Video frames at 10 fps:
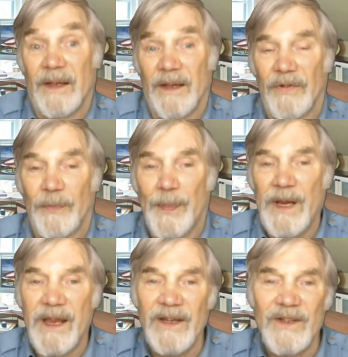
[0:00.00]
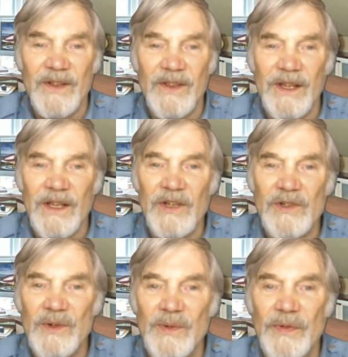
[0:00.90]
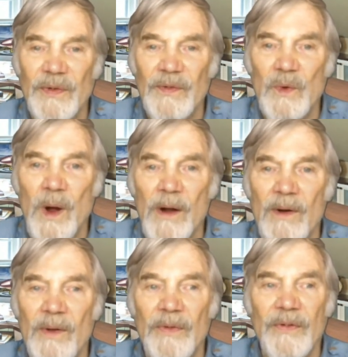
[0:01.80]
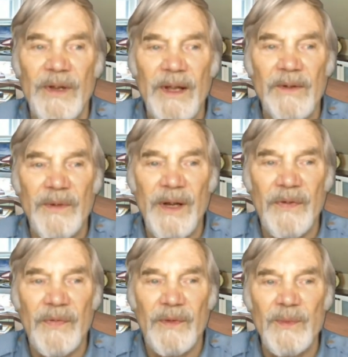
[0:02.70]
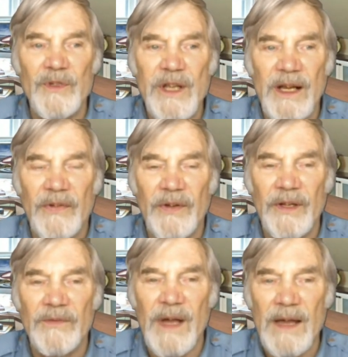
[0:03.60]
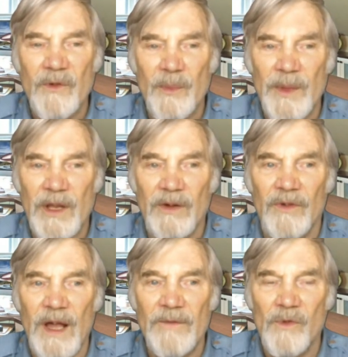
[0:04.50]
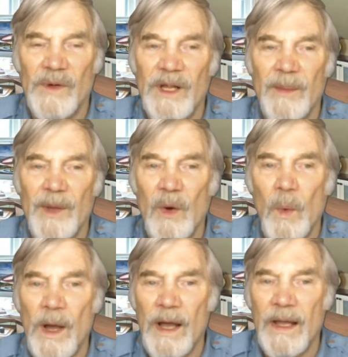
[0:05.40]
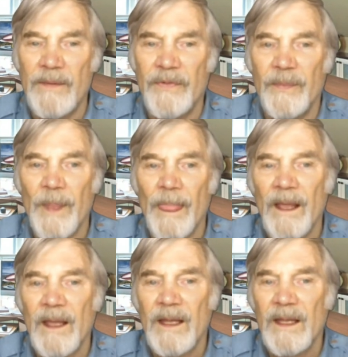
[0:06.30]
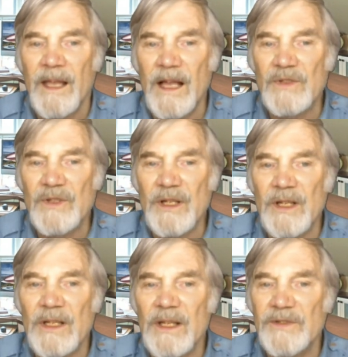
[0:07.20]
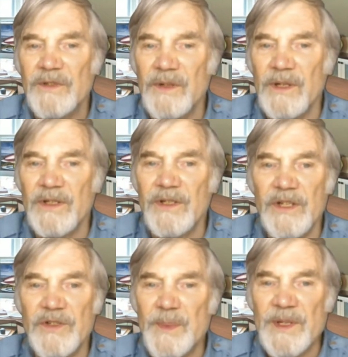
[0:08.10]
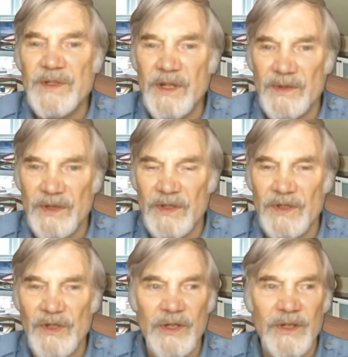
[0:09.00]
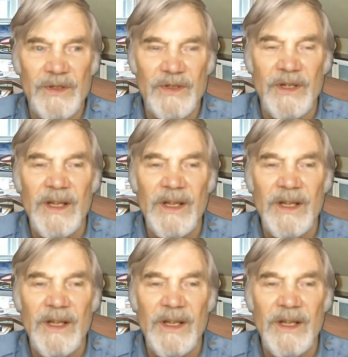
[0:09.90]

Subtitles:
Speaking to the issues of quarrels and unrest from jealousy and rivalry among wives, Councillor Lutterod dismissed those concerns.